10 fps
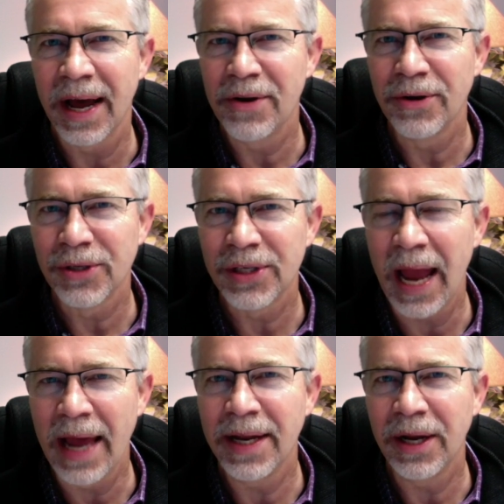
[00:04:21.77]

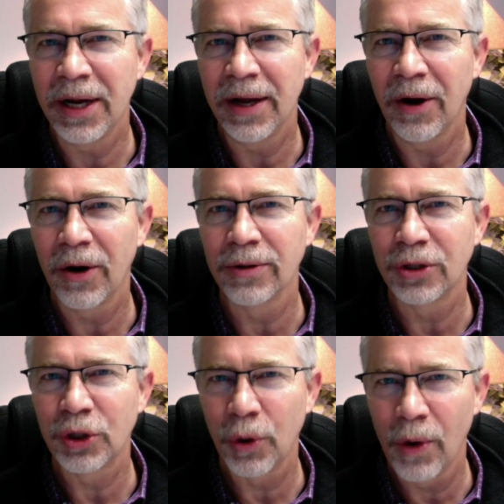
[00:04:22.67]
understanding her
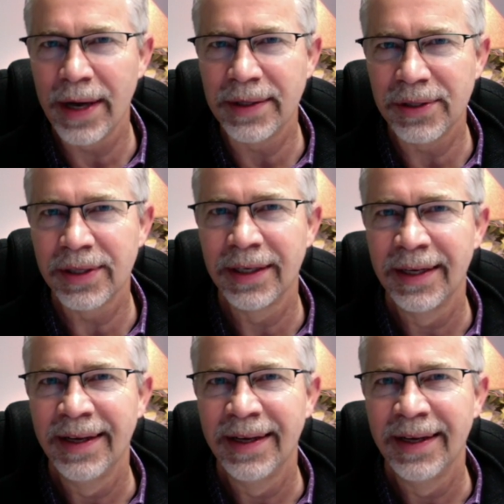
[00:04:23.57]
choice